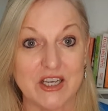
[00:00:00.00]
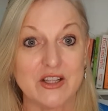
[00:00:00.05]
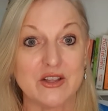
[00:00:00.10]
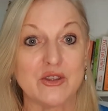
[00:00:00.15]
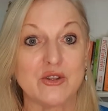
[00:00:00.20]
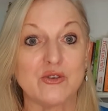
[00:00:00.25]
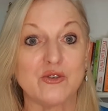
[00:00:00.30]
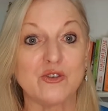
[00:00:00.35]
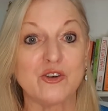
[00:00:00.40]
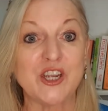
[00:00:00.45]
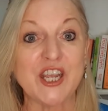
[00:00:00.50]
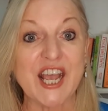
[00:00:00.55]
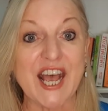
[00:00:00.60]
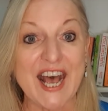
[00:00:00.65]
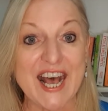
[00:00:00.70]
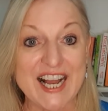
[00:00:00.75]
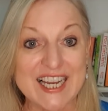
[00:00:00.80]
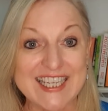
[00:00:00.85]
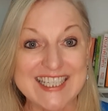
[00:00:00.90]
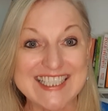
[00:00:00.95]
The
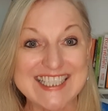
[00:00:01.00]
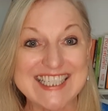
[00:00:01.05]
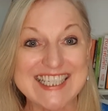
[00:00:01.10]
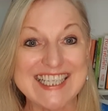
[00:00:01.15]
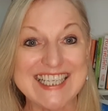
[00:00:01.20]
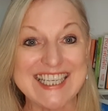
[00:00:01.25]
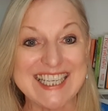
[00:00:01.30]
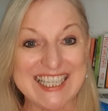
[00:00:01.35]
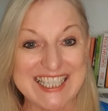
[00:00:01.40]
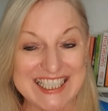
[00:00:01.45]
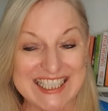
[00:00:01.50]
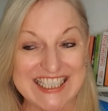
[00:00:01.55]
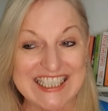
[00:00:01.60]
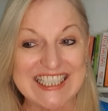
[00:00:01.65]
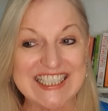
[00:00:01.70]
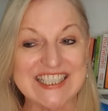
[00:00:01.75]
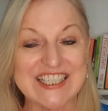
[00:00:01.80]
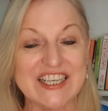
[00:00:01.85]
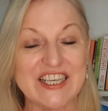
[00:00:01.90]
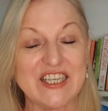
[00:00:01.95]
reality
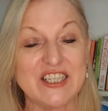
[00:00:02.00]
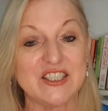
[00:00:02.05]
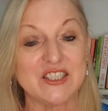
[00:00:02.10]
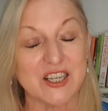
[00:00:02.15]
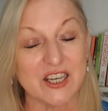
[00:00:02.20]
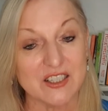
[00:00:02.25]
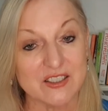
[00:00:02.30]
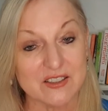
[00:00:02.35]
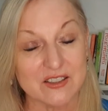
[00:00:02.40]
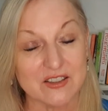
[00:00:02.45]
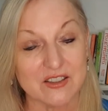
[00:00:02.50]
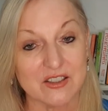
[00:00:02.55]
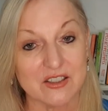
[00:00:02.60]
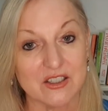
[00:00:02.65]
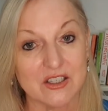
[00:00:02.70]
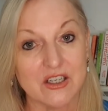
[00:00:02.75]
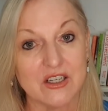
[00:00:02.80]
is he doesn't.